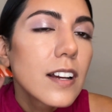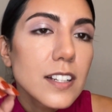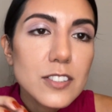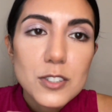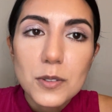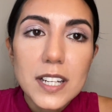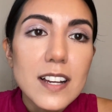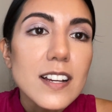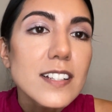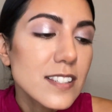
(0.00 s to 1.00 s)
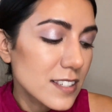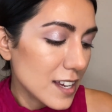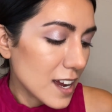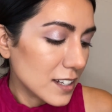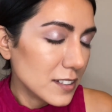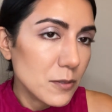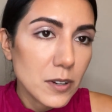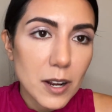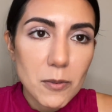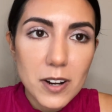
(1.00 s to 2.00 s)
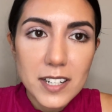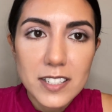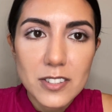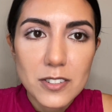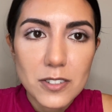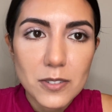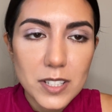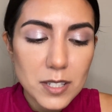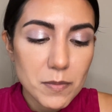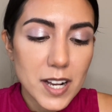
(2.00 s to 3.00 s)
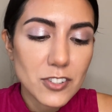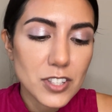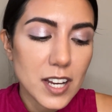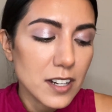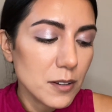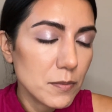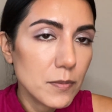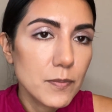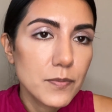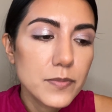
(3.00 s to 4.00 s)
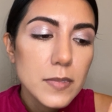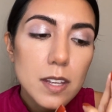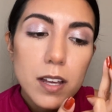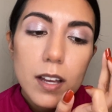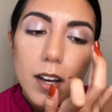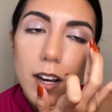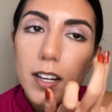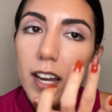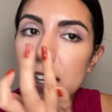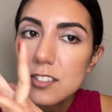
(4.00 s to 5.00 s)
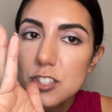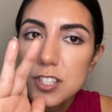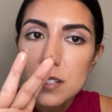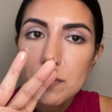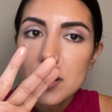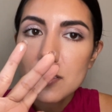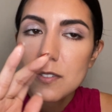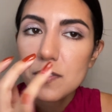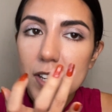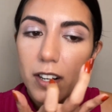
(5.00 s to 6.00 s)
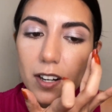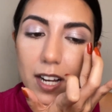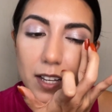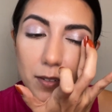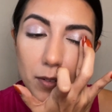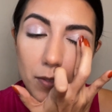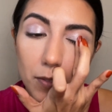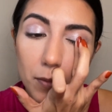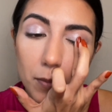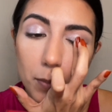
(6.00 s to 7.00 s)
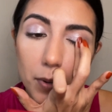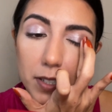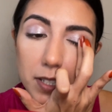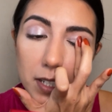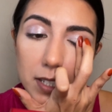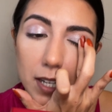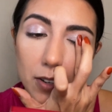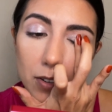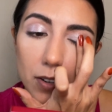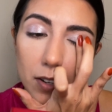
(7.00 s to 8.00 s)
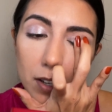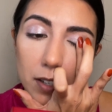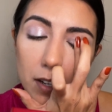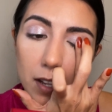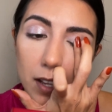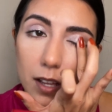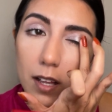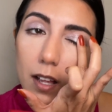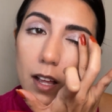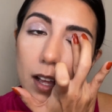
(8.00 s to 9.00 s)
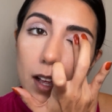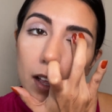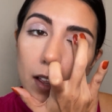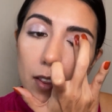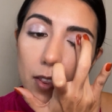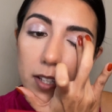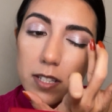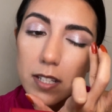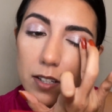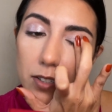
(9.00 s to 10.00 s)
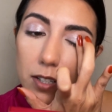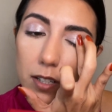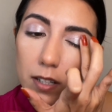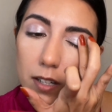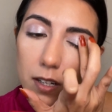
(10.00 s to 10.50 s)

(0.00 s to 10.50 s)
It's doing exactly what I wanted it to do. Let's match that up. Again, just a bit on the finger and pressing down on the center.